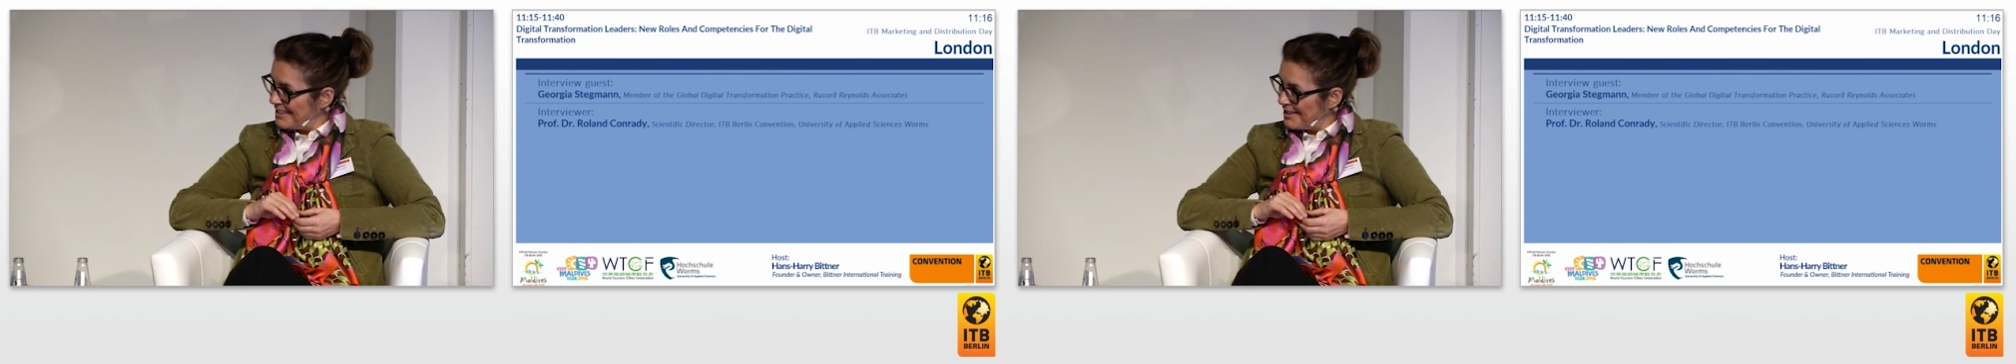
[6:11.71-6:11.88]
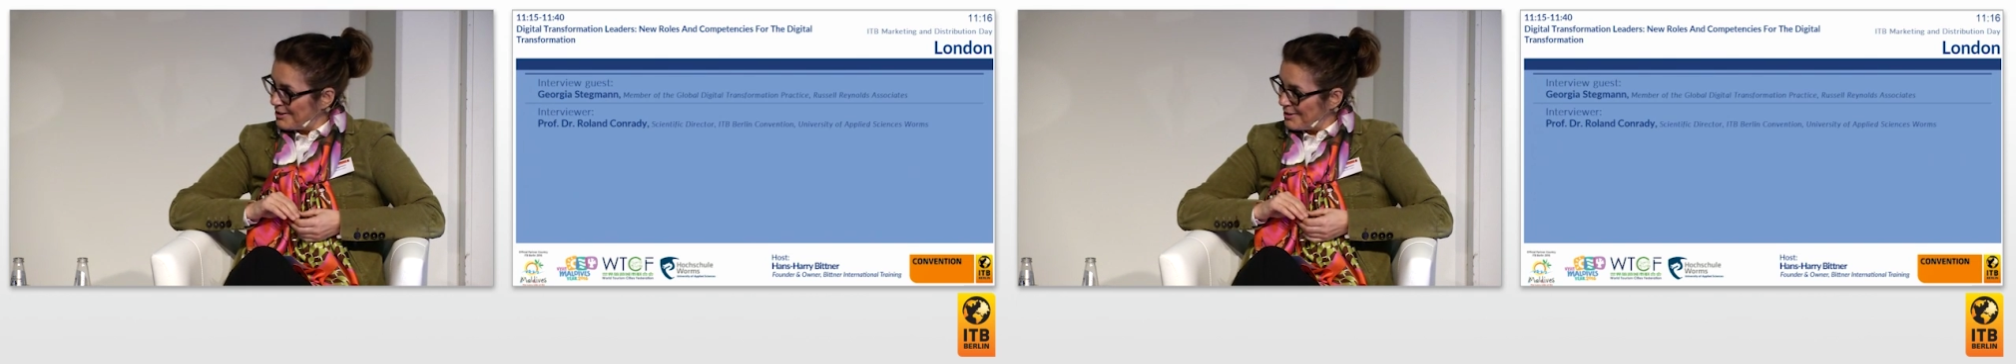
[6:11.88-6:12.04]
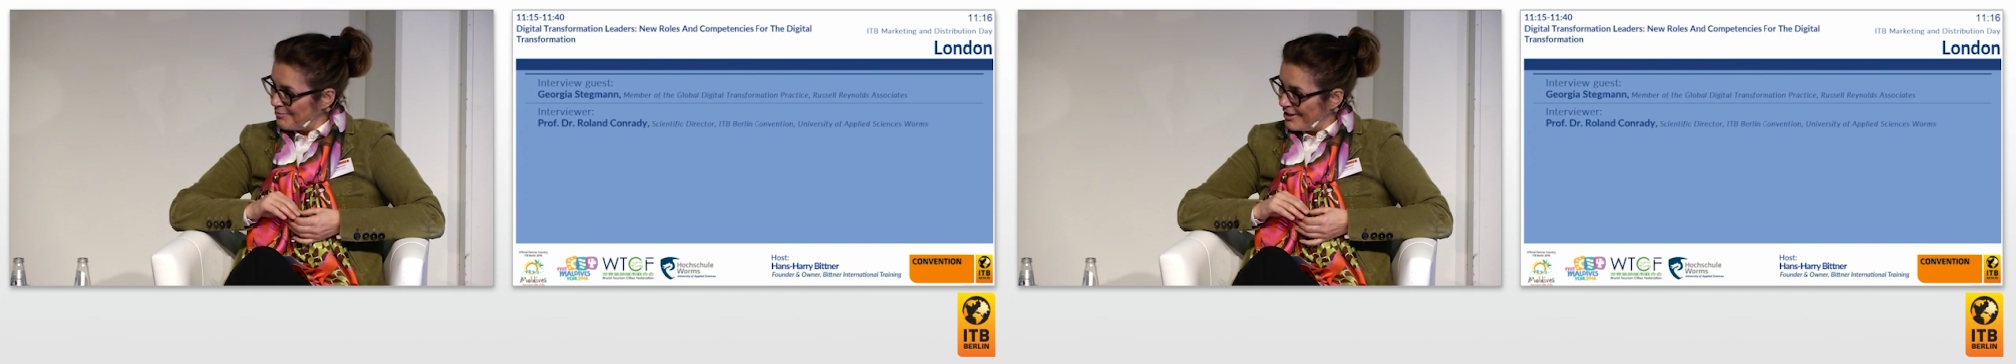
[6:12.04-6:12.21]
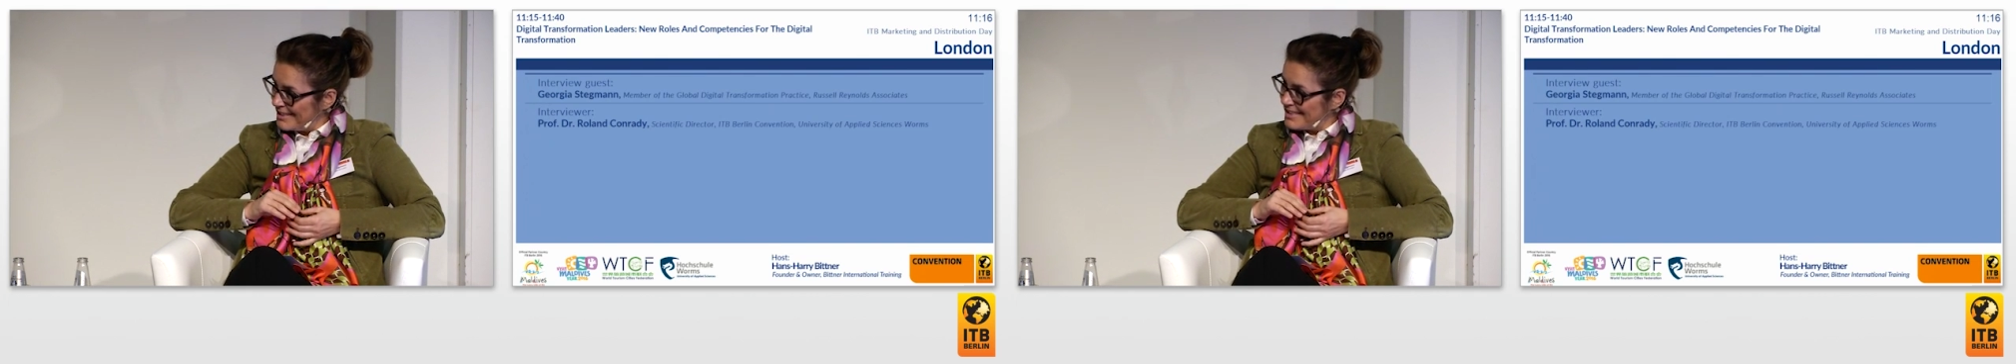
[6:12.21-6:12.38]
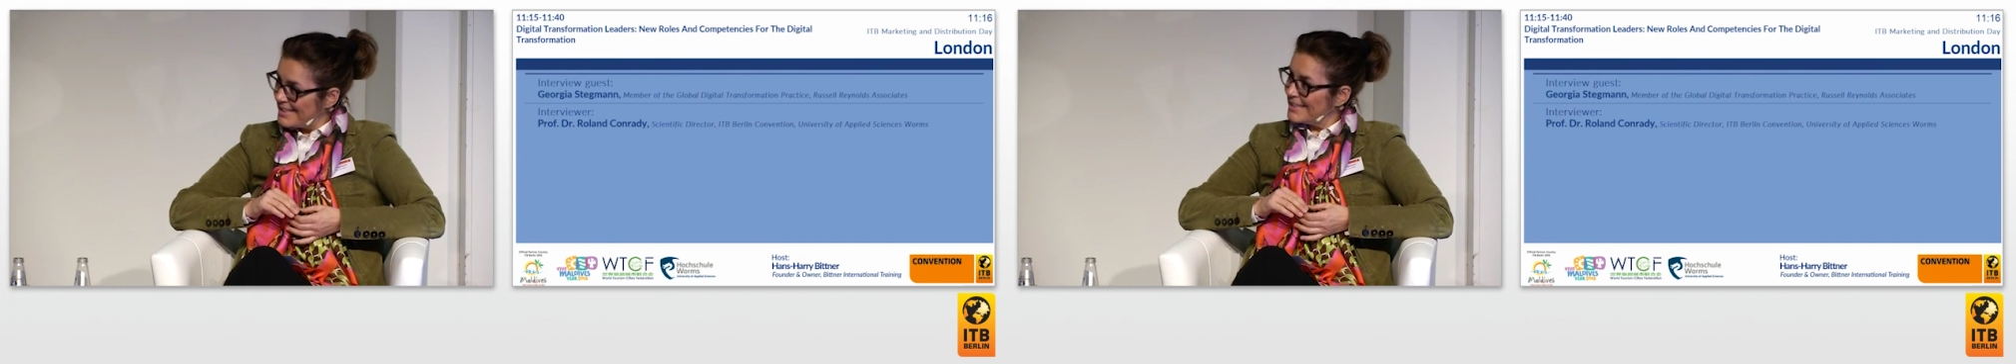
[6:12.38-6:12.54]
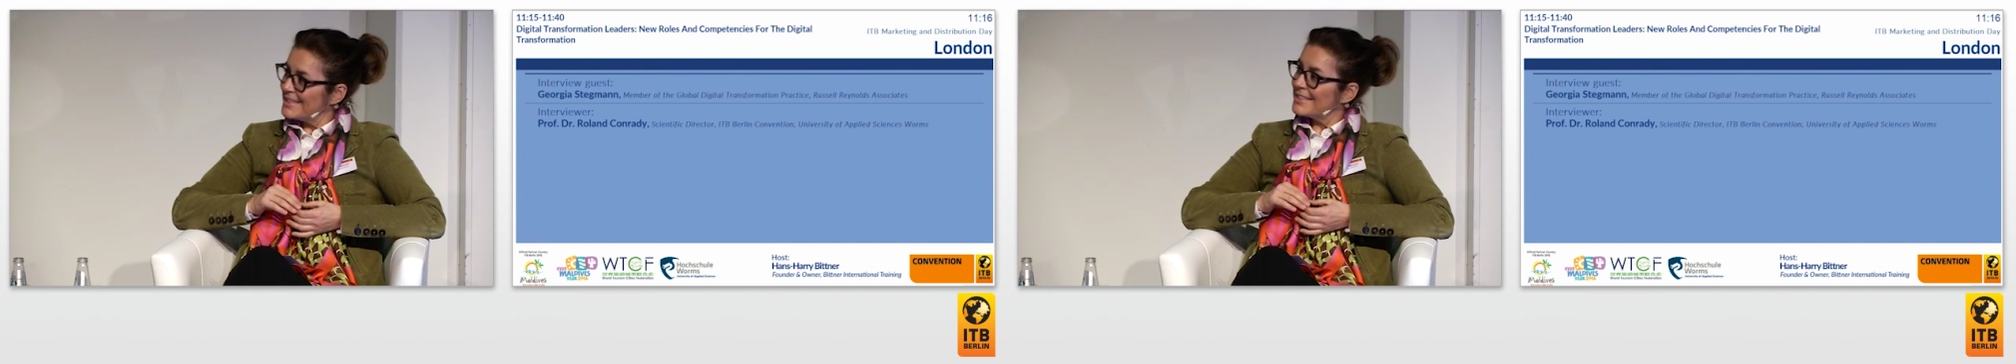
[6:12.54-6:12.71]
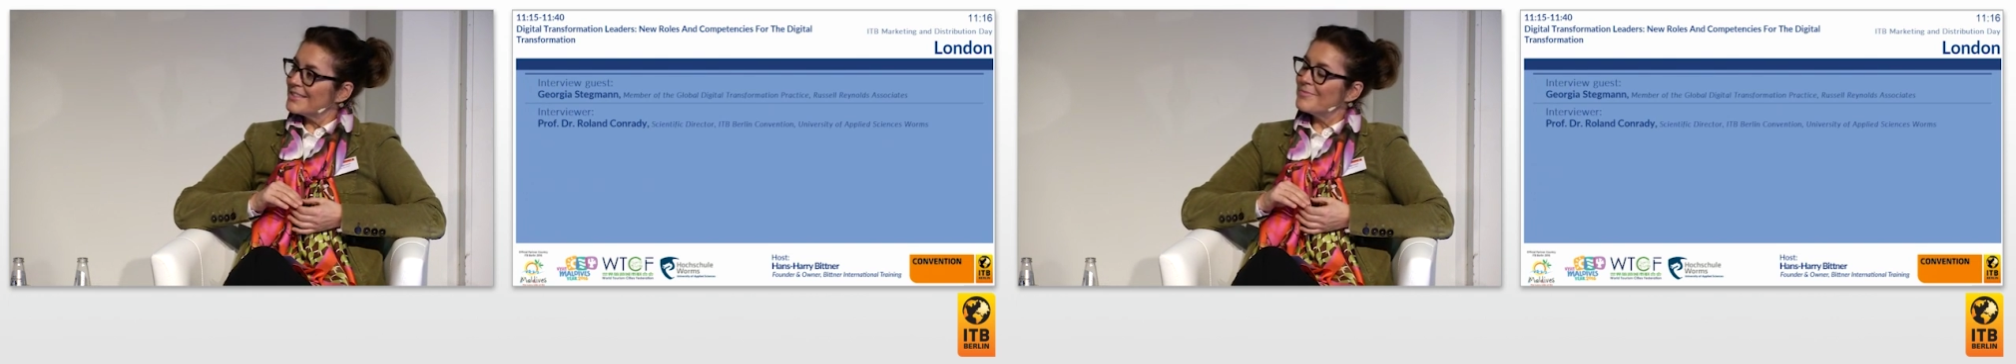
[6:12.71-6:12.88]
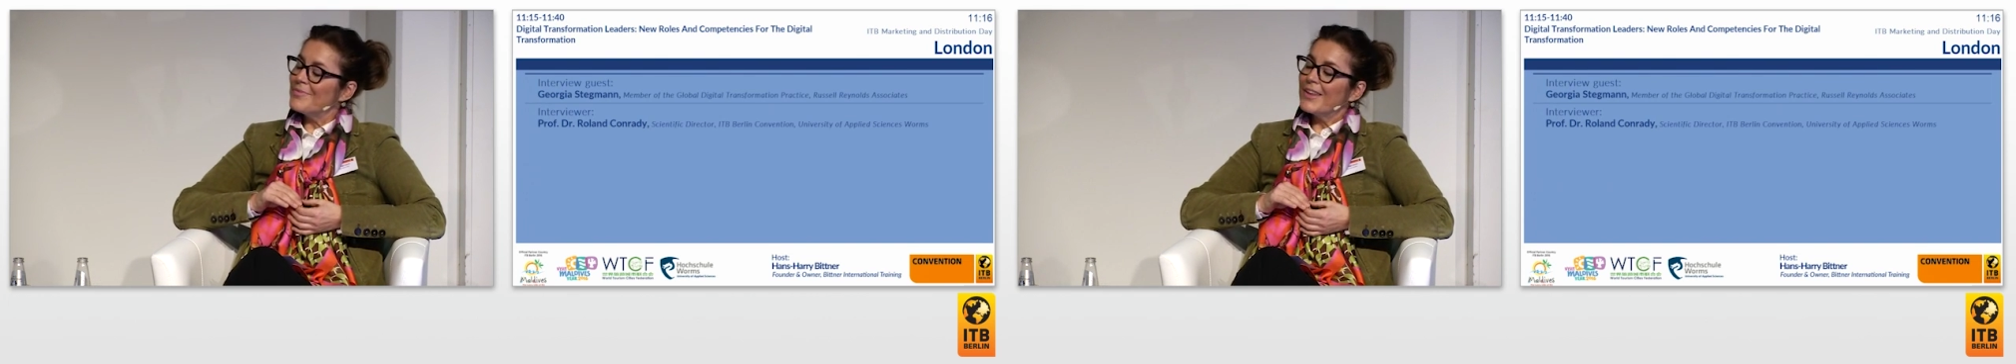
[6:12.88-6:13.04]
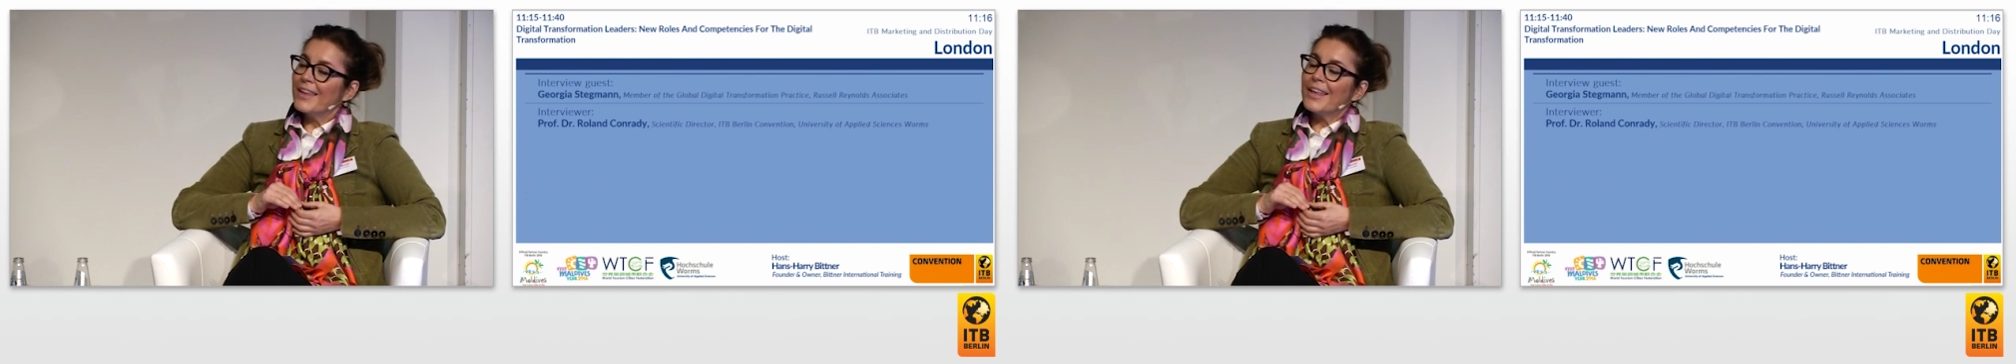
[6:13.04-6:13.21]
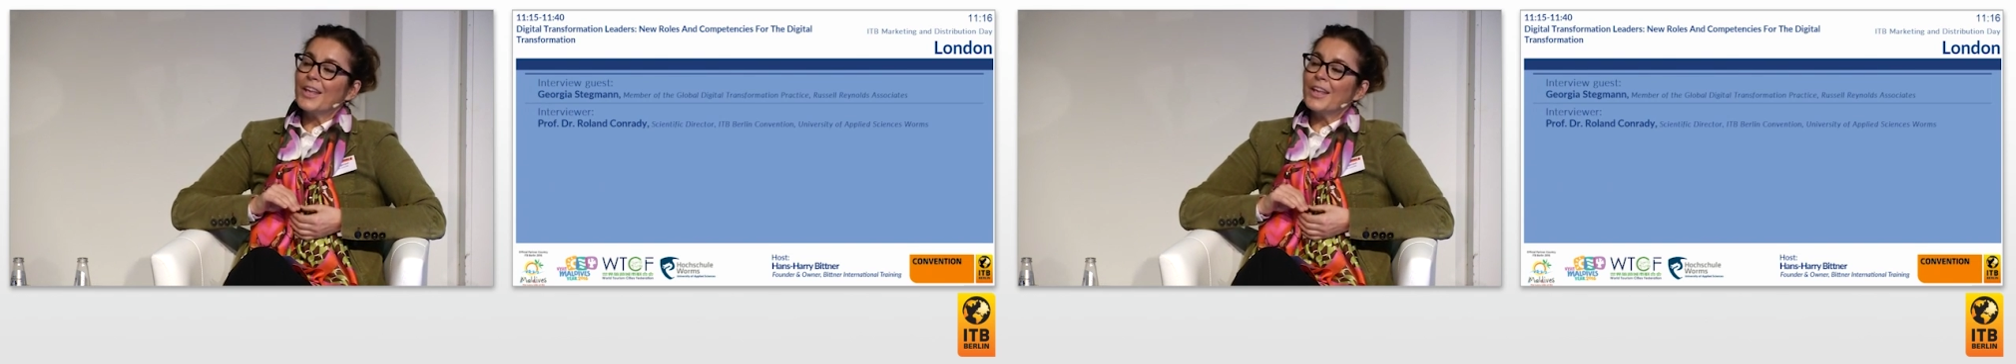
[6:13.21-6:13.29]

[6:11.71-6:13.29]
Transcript: from the United States,